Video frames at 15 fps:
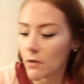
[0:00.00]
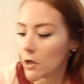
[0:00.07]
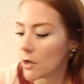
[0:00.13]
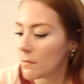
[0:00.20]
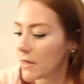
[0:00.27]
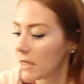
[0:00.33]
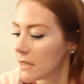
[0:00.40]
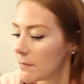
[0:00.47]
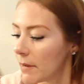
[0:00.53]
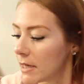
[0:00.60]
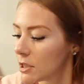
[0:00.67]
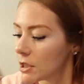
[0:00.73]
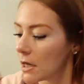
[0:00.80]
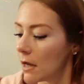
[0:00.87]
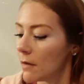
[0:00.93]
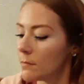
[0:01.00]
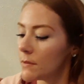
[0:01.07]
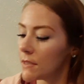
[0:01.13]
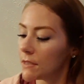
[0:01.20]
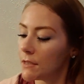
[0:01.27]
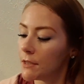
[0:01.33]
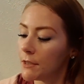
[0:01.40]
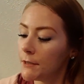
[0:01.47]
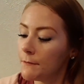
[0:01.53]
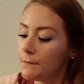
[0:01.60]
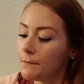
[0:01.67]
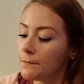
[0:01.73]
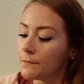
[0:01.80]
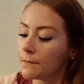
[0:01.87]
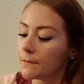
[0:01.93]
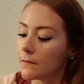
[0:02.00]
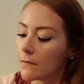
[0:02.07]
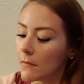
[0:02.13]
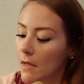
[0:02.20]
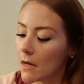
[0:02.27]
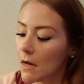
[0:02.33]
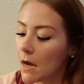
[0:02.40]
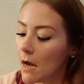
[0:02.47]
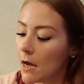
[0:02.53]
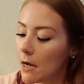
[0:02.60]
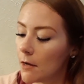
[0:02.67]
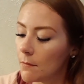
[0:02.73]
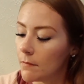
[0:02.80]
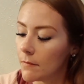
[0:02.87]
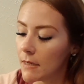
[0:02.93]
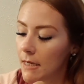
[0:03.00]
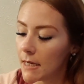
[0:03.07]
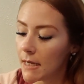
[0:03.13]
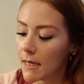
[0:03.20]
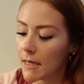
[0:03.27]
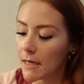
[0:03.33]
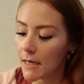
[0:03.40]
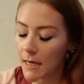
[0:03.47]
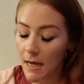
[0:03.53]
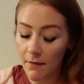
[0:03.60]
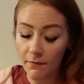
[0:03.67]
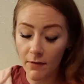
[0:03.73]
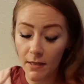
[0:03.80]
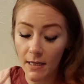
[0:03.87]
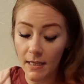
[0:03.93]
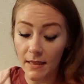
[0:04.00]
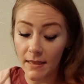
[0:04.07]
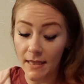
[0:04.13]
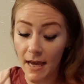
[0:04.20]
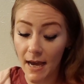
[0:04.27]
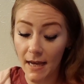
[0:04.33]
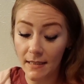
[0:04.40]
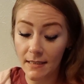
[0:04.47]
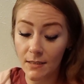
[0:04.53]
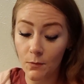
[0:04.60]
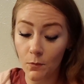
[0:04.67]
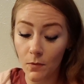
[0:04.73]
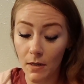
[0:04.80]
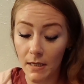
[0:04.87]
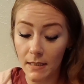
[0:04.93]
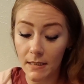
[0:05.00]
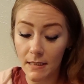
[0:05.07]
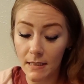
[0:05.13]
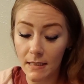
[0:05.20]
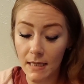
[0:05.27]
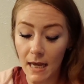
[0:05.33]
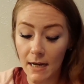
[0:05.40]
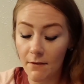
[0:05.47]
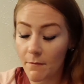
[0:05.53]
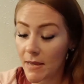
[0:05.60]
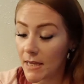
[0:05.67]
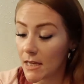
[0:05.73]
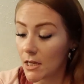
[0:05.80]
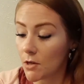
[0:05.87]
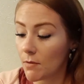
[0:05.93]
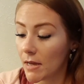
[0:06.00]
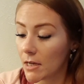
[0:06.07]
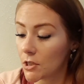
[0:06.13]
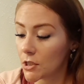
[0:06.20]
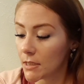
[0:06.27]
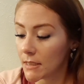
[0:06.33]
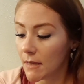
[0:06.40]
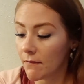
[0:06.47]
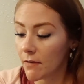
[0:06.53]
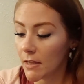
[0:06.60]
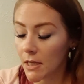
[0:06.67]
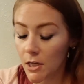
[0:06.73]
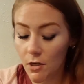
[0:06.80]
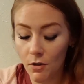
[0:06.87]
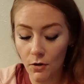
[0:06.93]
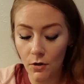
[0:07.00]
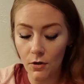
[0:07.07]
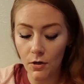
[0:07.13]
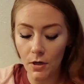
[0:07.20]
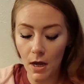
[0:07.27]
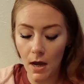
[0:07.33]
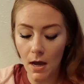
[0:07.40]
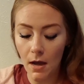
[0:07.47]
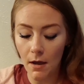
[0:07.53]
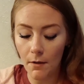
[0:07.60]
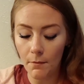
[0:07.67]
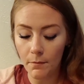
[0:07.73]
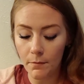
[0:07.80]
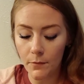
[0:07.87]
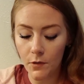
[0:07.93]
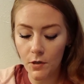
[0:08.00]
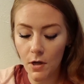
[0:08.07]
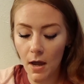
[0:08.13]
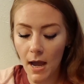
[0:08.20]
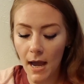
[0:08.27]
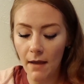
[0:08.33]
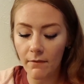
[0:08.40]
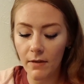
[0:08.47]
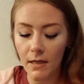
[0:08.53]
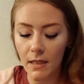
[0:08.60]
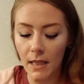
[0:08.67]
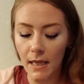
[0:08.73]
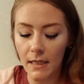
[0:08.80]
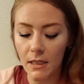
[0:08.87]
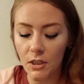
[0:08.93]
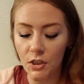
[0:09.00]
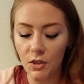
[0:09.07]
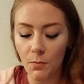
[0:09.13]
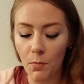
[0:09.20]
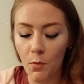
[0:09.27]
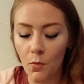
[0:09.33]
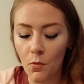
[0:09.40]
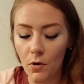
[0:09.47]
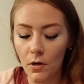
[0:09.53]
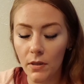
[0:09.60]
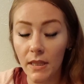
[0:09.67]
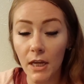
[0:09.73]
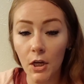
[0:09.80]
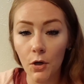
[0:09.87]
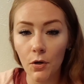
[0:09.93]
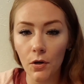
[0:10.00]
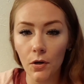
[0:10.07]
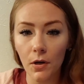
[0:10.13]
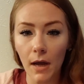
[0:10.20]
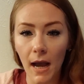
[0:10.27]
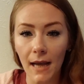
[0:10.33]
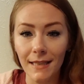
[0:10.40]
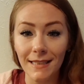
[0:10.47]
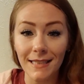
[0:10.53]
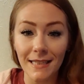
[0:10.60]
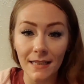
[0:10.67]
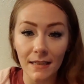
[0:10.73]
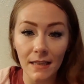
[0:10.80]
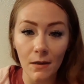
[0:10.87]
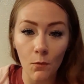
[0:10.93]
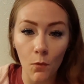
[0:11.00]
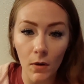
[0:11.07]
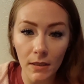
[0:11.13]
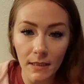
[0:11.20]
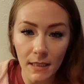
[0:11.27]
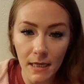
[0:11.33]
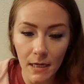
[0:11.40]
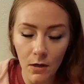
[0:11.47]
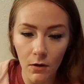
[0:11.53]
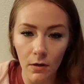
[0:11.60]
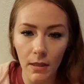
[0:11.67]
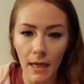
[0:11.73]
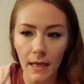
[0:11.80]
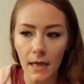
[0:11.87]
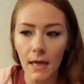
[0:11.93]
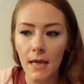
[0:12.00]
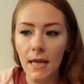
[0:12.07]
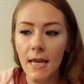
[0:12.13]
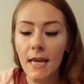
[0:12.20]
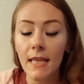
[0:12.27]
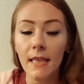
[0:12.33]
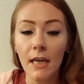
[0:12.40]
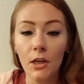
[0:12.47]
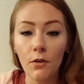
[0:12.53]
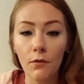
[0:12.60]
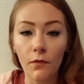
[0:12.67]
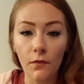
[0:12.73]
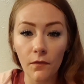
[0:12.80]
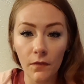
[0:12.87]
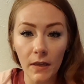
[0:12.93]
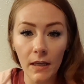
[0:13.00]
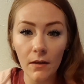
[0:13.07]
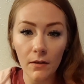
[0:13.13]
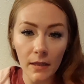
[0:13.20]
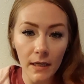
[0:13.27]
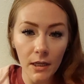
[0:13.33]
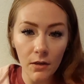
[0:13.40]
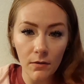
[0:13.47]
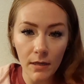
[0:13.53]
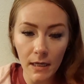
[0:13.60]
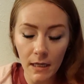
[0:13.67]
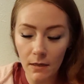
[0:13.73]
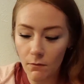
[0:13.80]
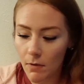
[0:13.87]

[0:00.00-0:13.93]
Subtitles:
the Hermit and the Page of Cups. I feel like that's what's kind of making you anxious. I feel like you're not having like the support that you're ideally wanting, or like that you feel like you need,